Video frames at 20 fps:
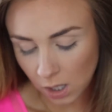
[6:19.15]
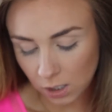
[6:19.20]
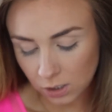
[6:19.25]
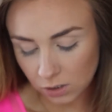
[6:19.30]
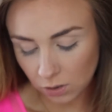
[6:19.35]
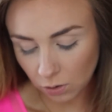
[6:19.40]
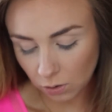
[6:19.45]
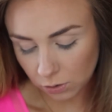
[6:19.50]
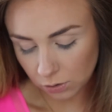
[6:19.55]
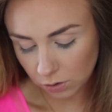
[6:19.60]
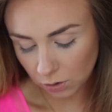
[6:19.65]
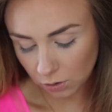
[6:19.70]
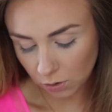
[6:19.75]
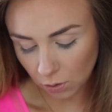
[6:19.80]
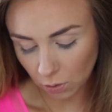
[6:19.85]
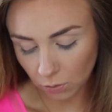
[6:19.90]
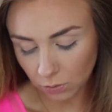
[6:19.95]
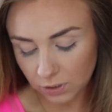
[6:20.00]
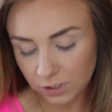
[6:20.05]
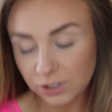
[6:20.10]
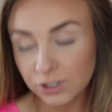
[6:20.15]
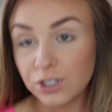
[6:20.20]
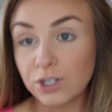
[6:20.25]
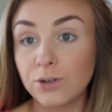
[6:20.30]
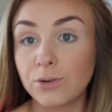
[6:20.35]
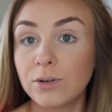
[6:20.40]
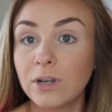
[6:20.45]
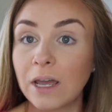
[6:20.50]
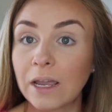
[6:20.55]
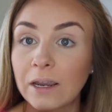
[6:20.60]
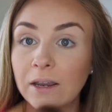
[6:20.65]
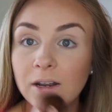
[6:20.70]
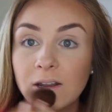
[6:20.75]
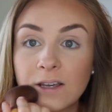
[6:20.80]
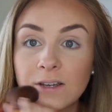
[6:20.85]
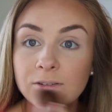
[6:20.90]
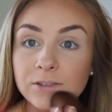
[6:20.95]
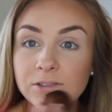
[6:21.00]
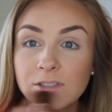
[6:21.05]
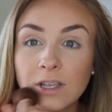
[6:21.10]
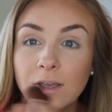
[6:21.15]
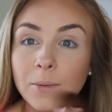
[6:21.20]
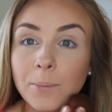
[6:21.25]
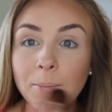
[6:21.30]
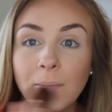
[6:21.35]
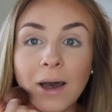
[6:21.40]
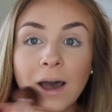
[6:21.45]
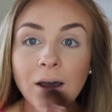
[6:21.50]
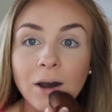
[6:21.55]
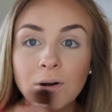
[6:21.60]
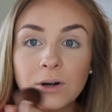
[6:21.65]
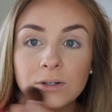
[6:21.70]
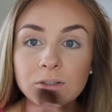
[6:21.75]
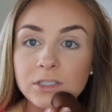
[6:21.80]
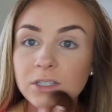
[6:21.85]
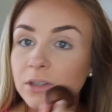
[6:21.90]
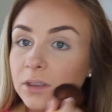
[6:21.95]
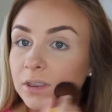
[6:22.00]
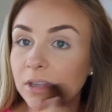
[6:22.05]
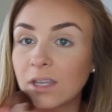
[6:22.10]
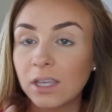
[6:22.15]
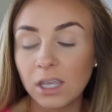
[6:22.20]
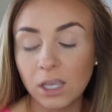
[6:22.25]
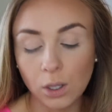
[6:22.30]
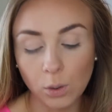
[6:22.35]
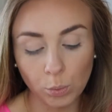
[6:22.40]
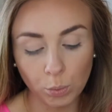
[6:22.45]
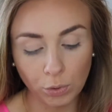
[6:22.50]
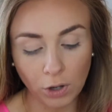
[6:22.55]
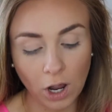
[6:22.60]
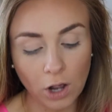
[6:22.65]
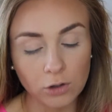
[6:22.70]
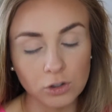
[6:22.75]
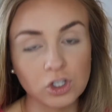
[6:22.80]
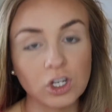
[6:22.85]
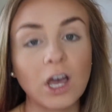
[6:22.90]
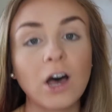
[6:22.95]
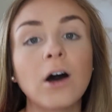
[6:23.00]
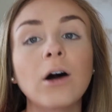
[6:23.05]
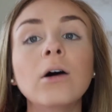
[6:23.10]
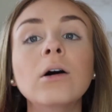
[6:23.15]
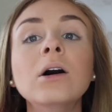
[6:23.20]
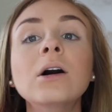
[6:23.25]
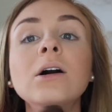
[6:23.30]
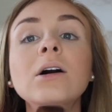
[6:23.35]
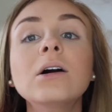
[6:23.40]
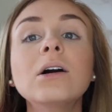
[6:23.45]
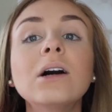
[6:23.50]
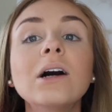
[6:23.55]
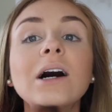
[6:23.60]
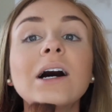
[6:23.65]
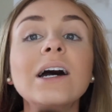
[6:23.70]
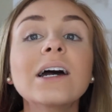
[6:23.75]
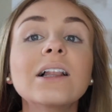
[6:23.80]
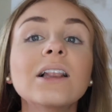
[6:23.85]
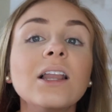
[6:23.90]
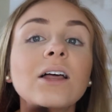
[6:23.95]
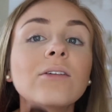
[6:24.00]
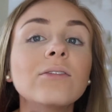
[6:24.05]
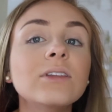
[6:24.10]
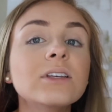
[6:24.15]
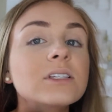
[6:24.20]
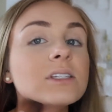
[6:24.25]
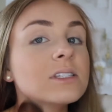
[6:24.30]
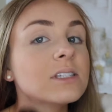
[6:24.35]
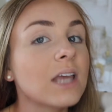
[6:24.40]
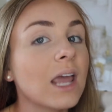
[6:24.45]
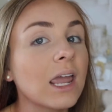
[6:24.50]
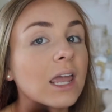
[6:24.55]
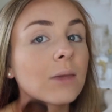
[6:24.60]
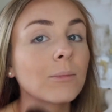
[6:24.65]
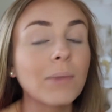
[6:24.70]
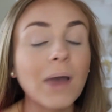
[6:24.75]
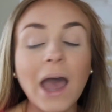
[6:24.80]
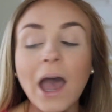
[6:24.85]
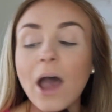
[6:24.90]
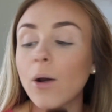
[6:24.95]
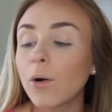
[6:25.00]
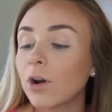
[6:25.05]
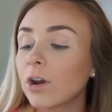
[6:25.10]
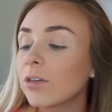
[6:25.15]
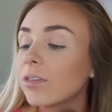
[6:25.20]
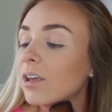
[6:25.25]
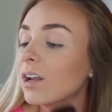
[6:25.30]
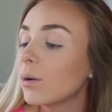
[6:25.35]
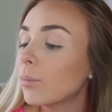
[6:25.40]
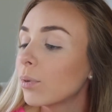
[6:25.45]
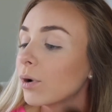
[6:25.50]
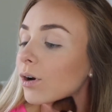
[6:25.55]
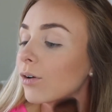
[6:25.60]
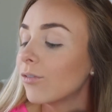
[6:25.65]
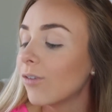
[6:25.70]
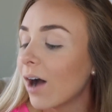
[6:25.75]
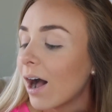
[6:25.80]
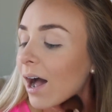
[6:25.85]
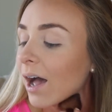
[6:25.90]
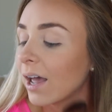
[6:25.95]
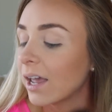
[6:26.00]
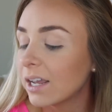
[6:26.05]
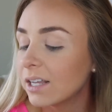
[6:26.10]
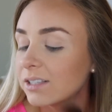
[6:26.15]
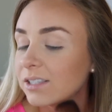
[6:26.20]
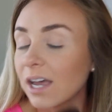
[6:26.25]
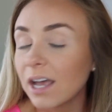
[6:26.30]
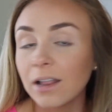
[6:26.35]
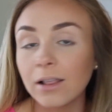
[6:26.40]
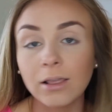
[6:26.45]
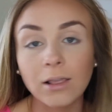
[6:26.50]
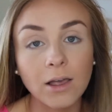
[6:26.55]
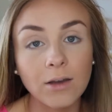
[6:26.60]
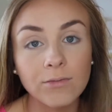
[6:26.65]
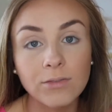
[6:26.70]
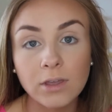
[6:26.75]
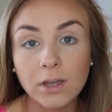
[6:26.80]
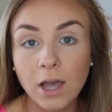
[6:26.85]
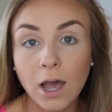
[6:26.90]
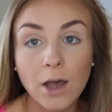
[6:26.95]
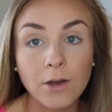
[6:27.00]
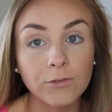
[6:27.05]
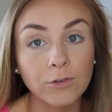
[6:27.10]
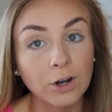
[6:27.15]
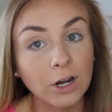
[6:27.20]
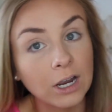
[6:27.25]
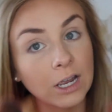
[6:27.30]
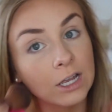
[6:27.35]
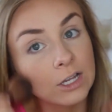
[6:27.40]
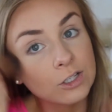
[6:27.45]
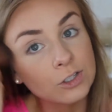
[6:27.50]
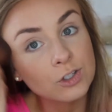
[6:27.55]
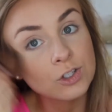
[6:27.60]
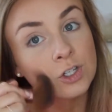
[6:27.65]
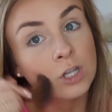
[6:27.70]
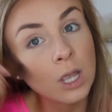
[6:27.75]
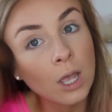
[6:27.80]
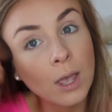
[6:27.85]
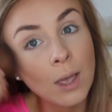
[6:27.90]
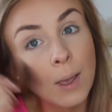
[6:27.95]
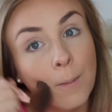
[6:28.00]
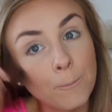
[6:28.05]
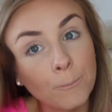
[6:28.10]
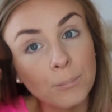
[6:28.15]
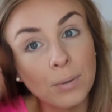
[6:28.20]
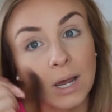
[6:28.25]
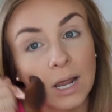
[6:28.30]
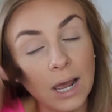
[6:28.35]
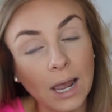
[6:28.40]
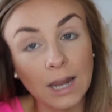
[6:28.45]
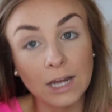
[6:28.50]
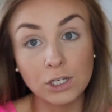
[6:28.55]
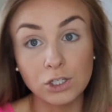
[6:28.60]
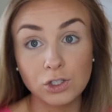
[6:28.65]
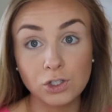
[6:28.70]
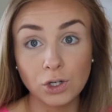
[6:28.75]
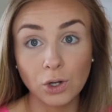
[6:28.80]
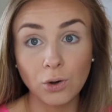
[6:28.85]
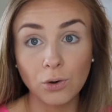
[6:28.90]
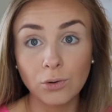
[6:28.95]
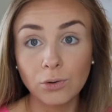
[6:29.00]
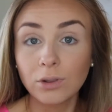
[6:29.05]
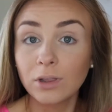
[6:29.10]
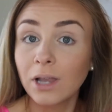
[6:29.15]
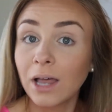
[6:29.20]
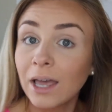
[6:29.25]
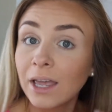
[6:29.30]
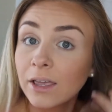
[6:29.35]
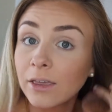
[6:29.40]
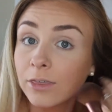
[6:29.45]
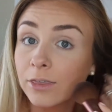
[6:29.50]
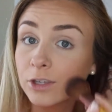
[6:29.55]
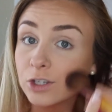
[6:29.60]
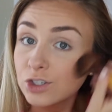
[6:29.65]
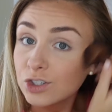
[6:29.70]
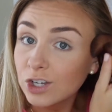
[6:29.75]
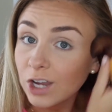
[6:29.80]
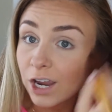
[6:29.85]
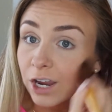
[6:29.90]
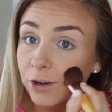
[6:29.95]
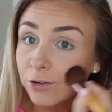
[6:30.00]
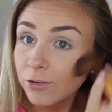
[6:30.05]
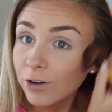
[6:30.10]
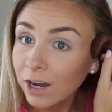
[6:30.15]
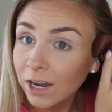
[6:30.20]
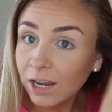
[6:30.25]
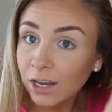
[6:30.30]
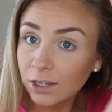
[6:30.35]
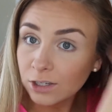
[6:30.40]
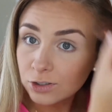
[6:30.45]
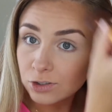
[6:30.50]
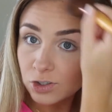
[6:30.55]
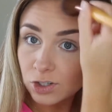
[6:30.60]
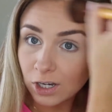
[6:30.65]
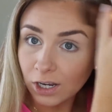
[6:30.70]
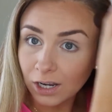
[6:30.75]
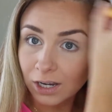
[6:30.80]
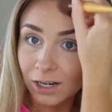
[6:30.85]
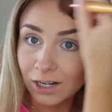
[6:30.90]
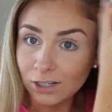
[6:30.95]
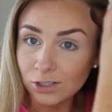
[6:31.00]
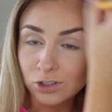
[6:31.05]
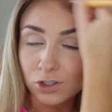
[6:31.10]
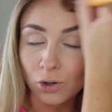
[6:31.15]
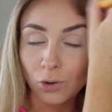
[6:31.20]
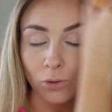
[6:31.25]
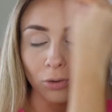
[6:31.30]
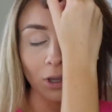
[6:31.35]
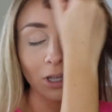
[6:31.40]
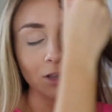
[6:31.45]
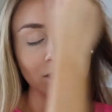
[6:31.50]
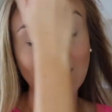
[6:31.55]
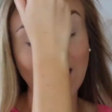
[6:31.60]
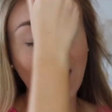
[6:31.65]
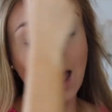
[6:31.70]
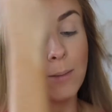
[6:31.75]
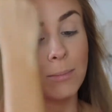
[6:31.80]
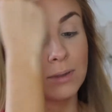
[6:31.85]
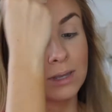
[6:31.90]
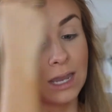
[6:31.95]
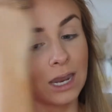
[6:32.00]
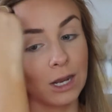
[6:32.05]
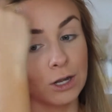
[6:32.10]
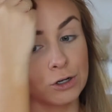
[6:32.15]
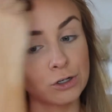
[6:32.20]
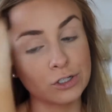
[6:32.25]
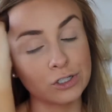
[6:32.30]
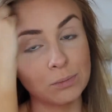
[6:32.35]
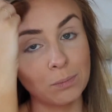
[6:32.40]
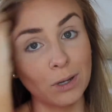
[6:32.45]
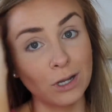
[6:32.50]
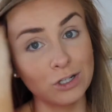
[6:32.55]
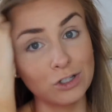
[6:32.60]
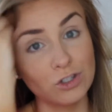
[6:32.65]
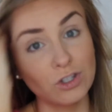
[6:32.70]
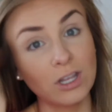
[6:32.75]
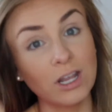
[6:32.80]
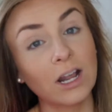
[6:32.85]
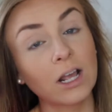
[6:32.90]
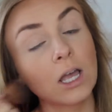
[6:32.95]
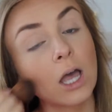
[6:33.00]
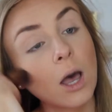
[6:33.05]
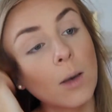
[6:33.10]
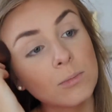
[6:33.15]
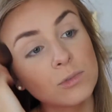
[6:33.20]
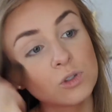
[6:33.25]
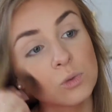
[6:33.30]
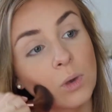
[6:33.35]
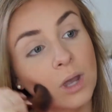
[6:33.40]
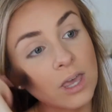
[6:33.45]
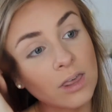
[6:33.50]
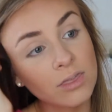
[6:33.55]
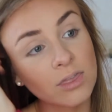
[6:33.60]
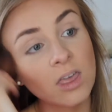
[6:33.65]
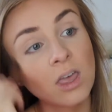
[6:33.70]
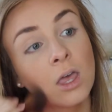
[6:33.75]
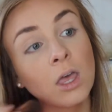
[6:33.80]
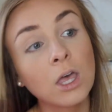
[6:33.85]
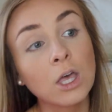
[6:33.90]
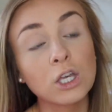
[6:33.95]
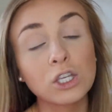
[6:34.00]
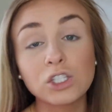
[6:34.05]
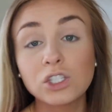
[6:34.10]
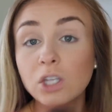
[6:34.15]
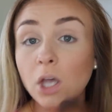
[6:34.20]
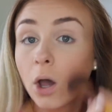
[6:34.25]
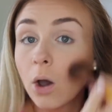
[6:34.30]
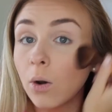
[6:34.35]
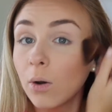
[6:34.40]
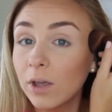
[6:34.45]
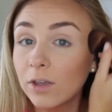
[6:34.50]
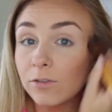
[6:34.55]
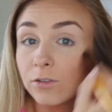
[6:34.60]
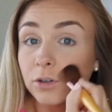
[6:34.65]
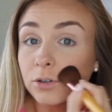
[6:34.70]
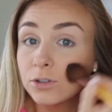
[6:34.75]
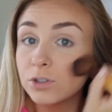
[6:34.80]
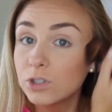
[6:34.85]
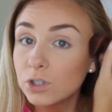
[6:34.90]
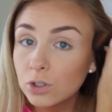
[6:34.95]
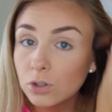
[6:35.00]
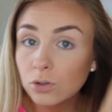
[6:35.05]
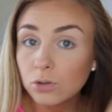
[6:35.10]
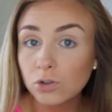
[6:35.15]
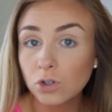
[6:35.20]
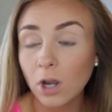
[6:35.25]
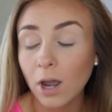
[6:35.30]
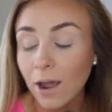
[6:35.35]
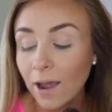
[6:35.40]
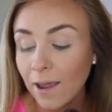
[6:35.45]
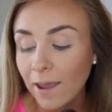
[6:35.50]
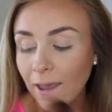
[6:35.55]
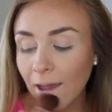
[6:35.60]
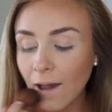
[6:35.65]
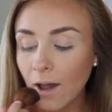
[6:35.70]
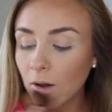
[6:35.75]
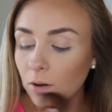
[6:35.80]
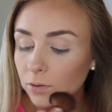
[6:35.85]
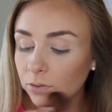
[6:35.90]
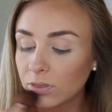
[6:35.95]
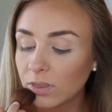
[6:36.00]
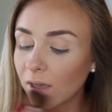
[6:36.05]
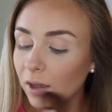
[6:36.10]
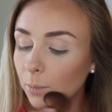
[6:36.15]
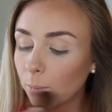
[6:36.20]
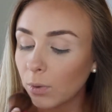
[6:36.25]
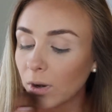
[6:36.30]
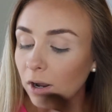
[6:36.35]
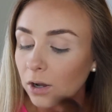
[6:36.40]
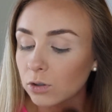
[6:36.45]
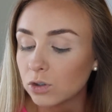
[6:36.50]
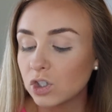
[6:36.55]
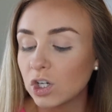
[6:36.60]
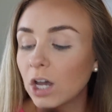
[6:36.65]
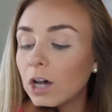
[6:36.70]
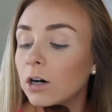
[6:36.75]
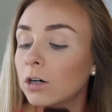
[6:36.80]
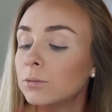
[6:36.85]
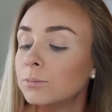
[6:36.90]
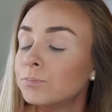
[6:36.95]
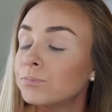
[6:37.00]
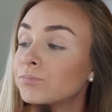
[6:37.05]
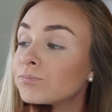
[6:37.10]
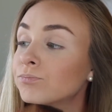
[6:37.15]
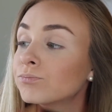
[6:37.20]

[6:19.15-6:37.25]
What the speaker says: So those are the only two negatives about the brow gel. I love the staying power that it provides. I love the coverage, but I don't like the shade range, and I don't like the applicator sponge that it comes with. So if you do try out that brow gel,